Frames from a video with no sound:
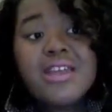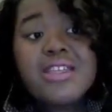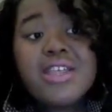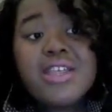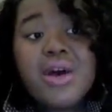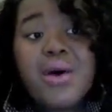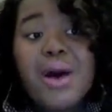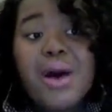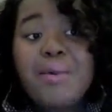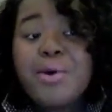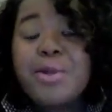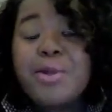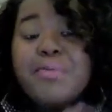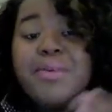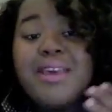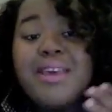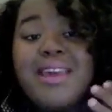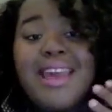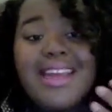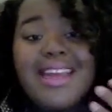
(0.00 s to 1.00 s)
So I'm going
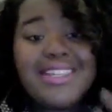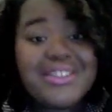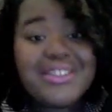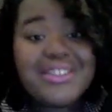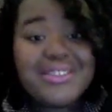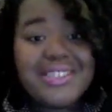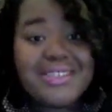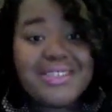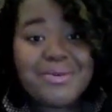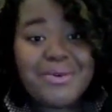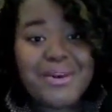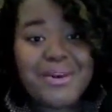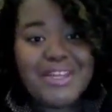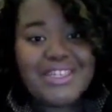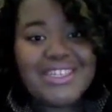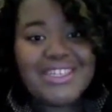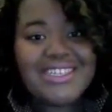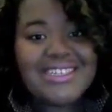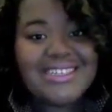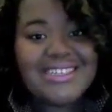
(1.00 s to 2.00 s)
to be answering some
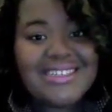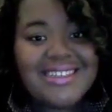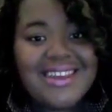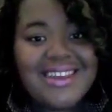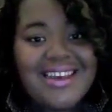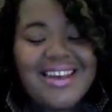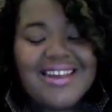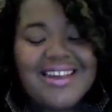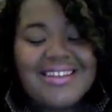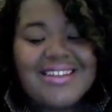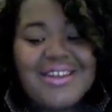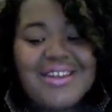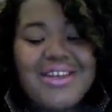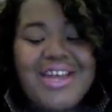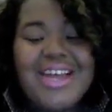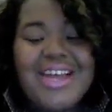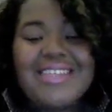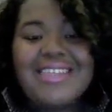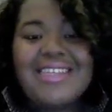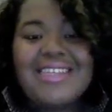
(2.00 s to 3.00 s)
questions so you
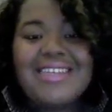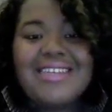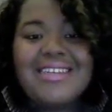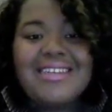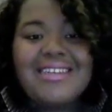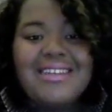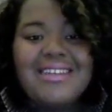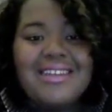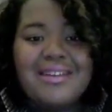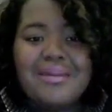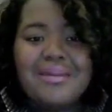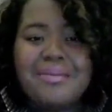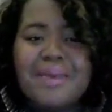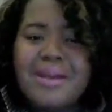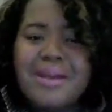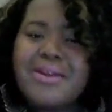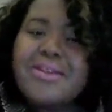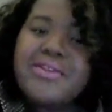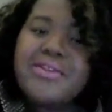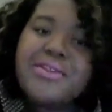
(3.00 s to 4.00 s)
guys can get a
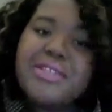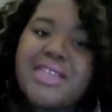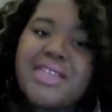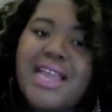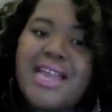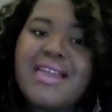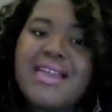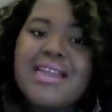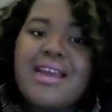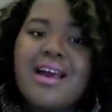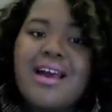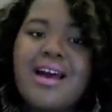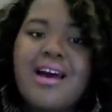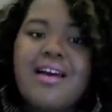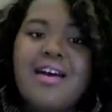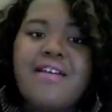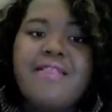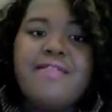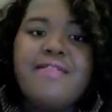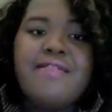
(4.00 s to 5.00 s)
better understanding
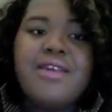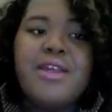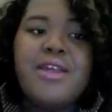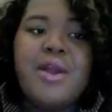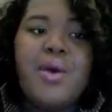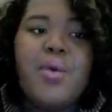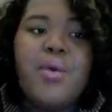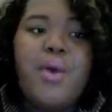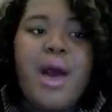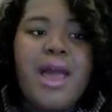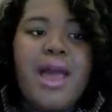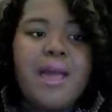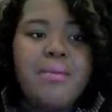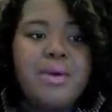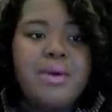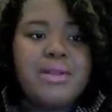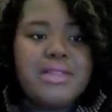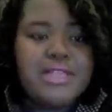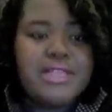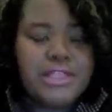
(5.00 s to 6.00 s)
of, why
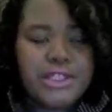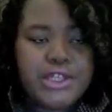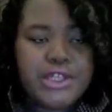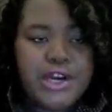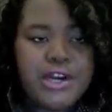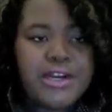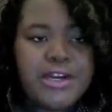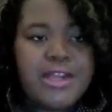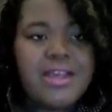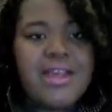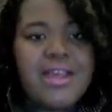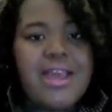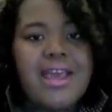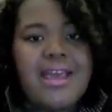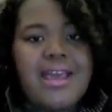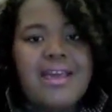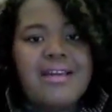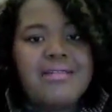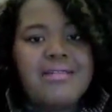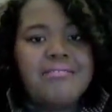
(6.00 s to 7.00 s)
I'm on this journey
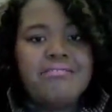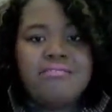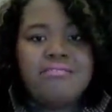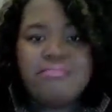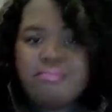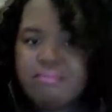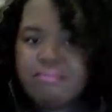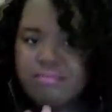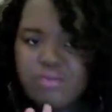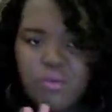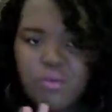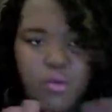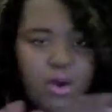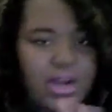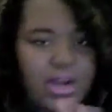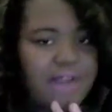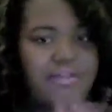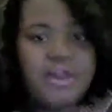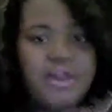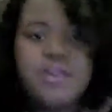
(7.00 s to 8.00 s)
and
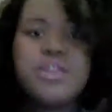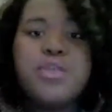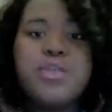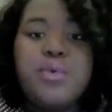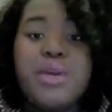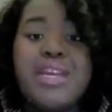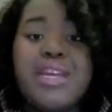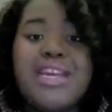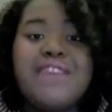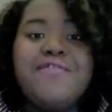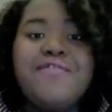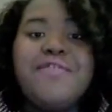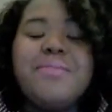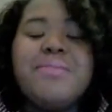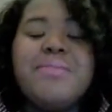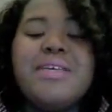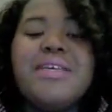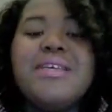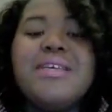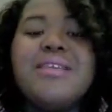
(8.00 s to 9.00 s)
whatever else you want to get
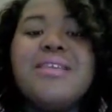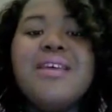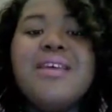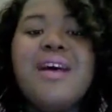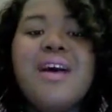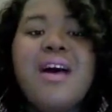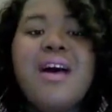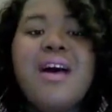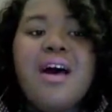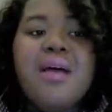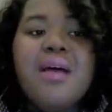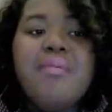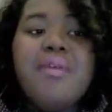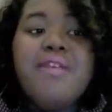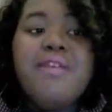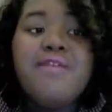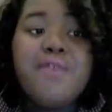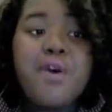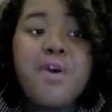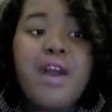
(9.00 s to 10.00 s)
from this.
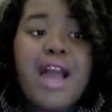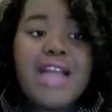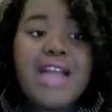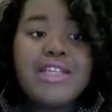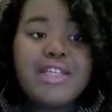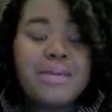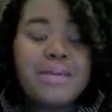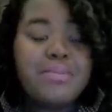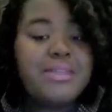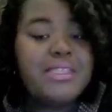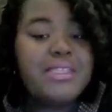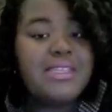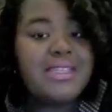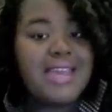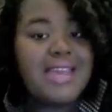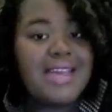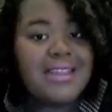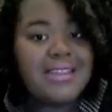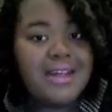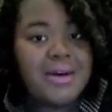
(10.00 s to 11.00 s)
Before I jump into
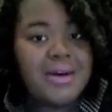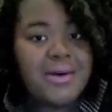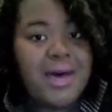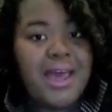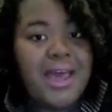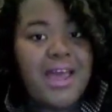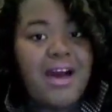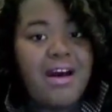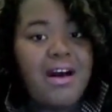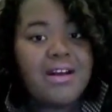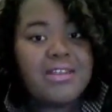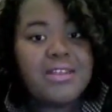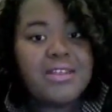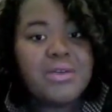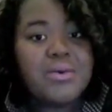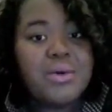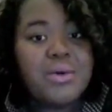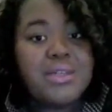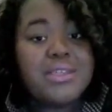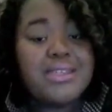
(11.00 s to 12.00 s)
that though, I
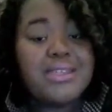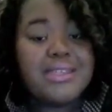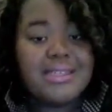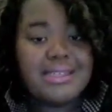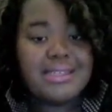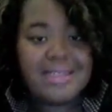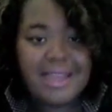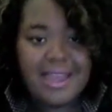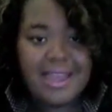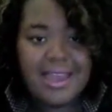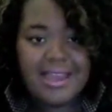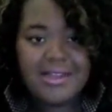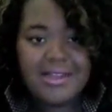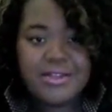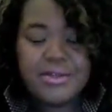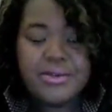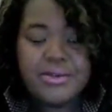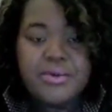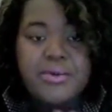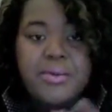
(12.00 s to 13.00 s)
also want to
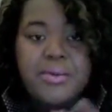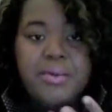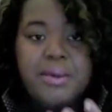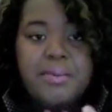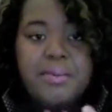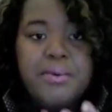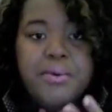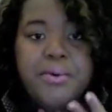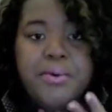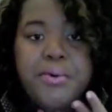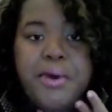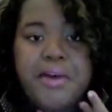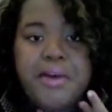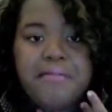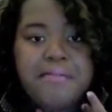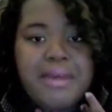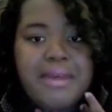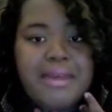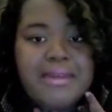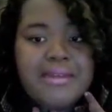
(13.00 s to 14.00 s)
say to the people who
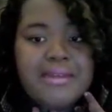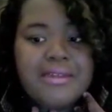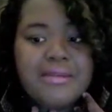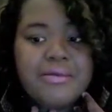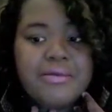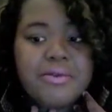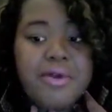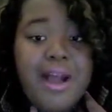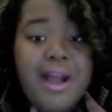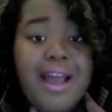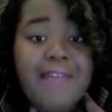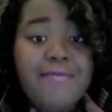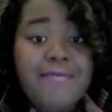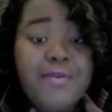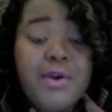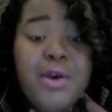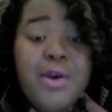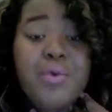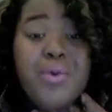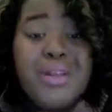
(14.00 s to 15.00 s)
have been
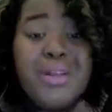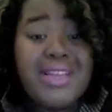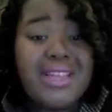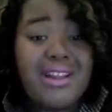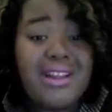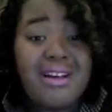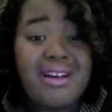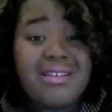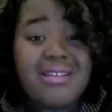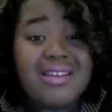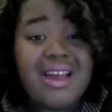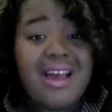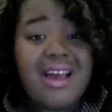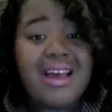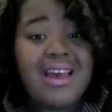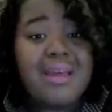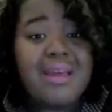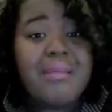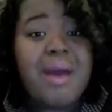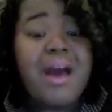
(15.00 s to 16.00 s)
subscribed for a really long
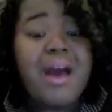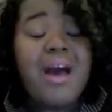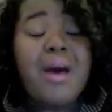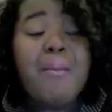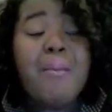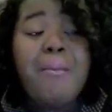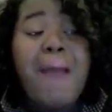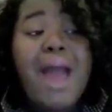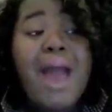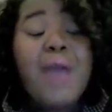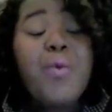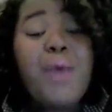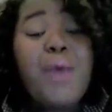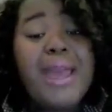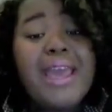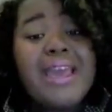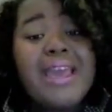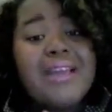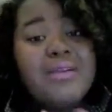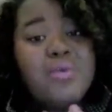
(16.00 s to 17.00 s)
time, my
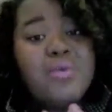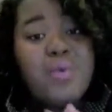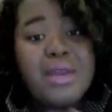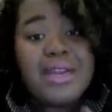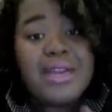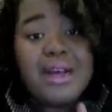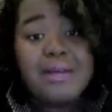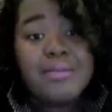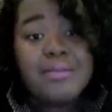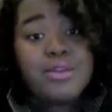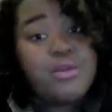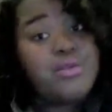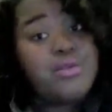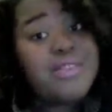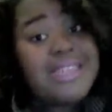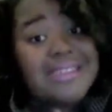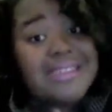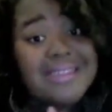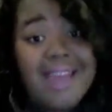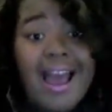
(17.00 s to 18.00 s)
weight went up to
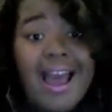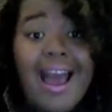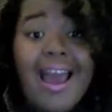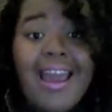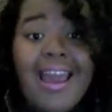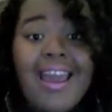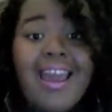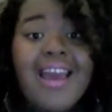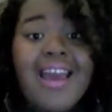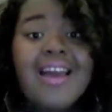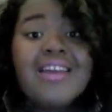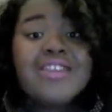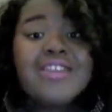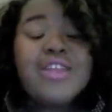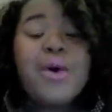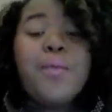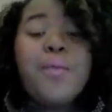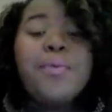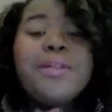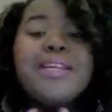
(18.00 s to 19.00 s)
the sky.
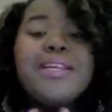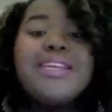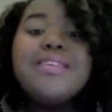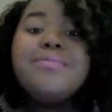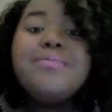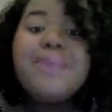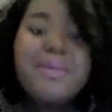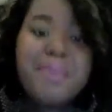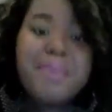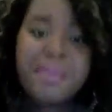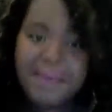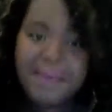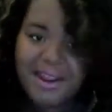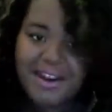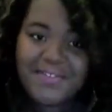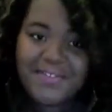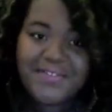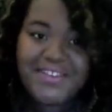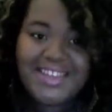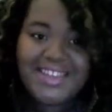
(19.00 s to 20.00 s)
So please be
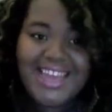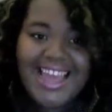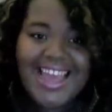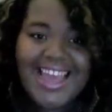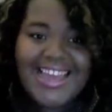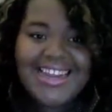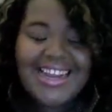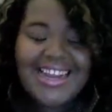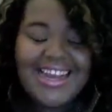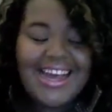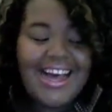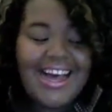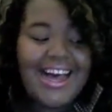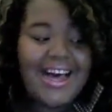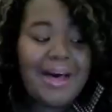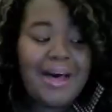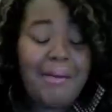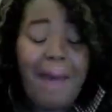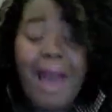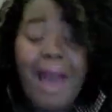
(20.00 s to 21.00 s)
prepared for that.
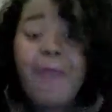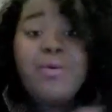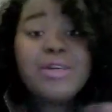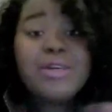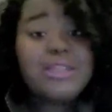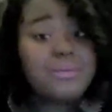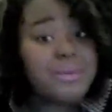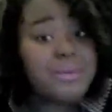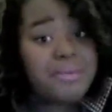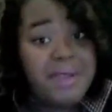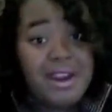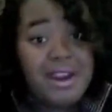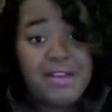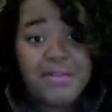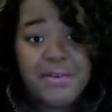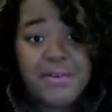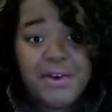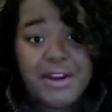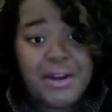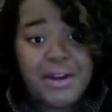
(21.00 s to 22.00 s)
I wasn't
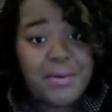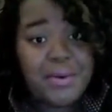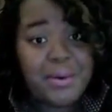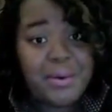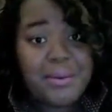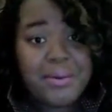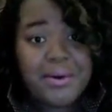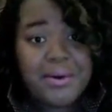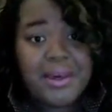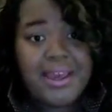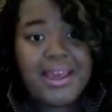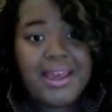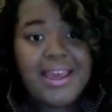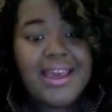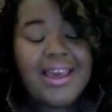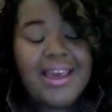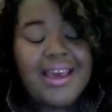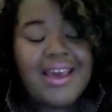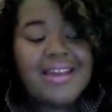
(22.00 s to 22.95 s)
prepared for it at one point.